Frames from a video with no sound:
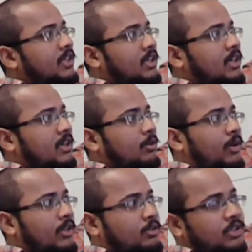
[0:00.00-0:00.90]

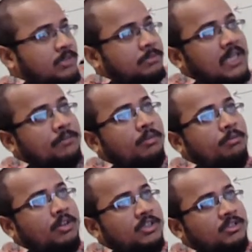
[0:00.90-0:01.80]
going through this painful
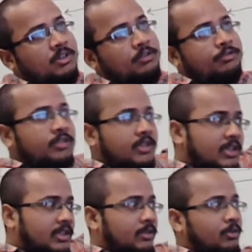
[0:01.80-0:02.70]
process of
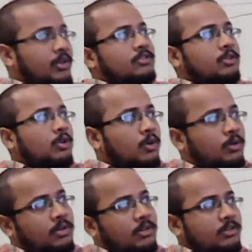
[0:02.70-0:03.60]
going
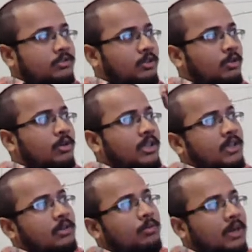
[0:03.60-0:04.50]

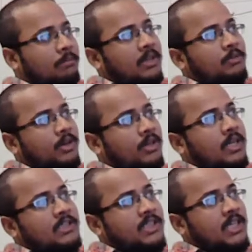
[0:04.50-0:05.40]
slowly one by one
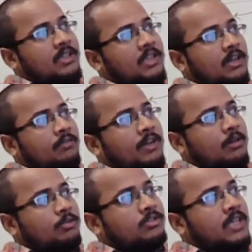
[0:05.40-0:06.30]
and checking the
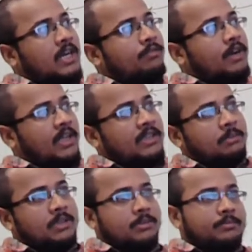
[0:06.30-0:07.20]
values and finding the
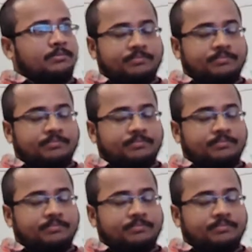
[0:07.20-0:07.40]
minimum.